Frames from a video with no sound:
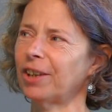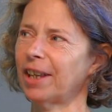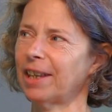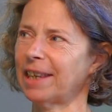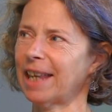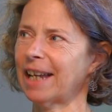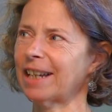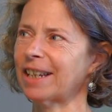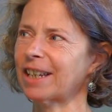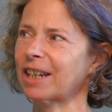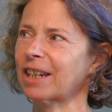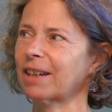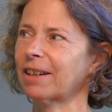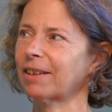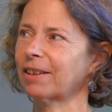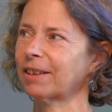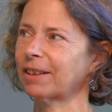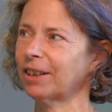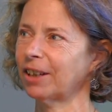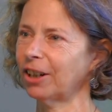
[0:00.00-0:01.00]
that that's
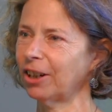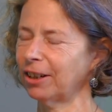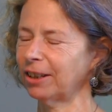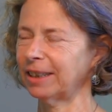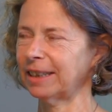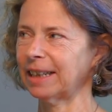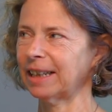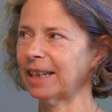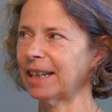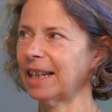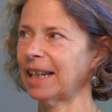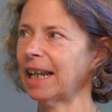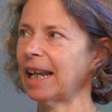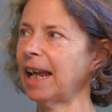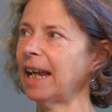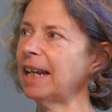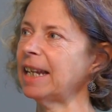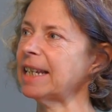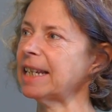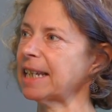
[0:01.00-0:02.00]
currently the
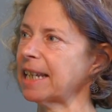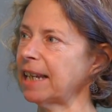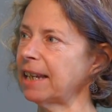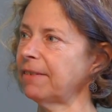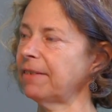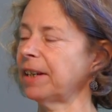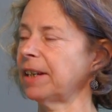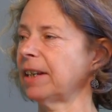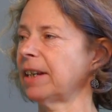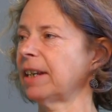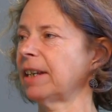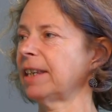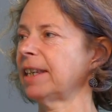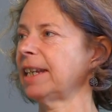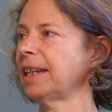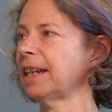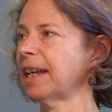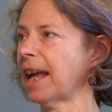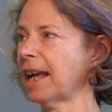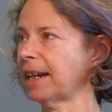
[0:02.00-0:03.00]
case given
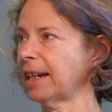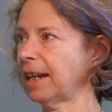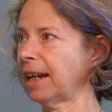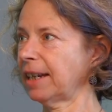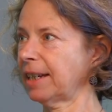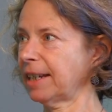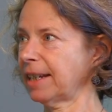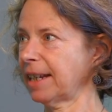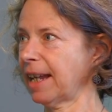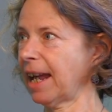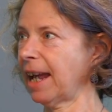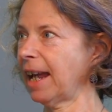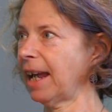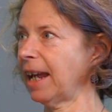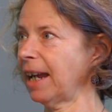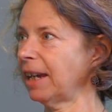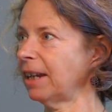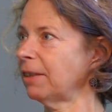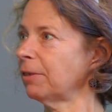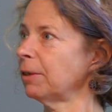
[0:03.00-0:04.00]
the
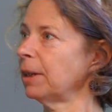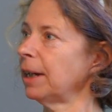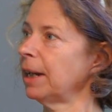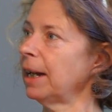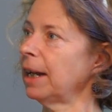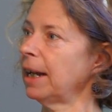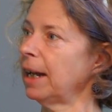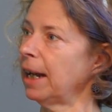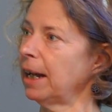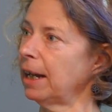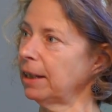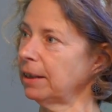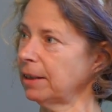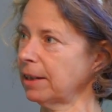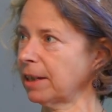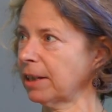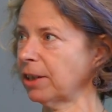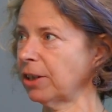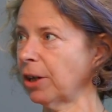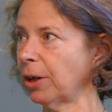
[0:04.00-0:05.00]
NSA, well,
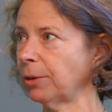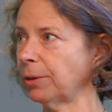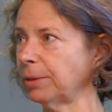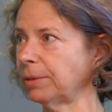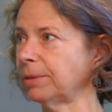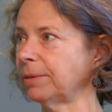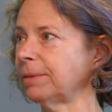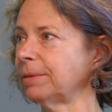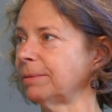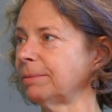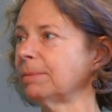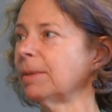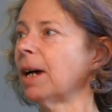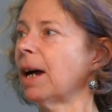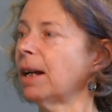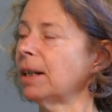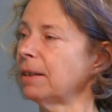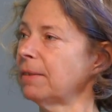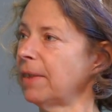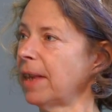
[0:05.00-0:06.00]
Snowden,
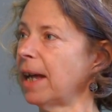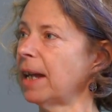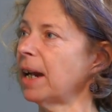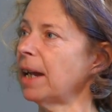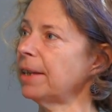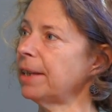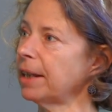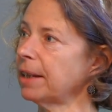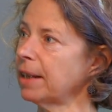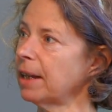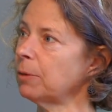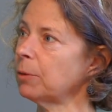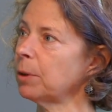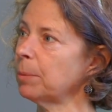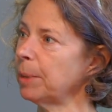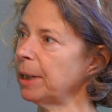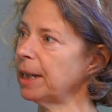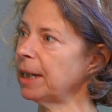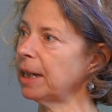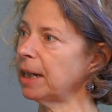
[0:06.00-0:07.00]
all of that. I think that yeah. we're
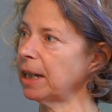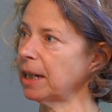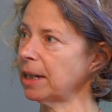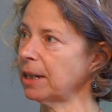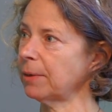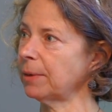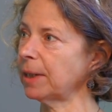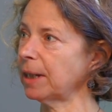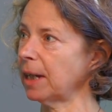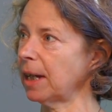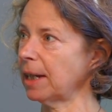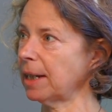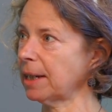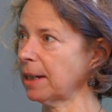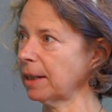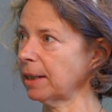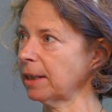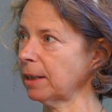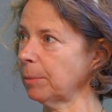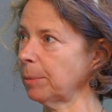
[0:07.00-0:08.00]
beginning to realize
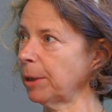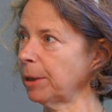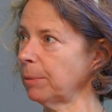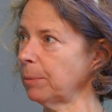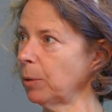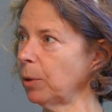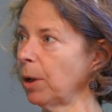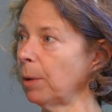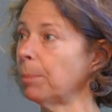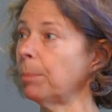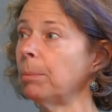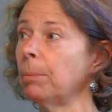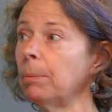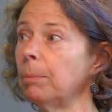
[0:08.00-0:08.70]
a little bit more. Well,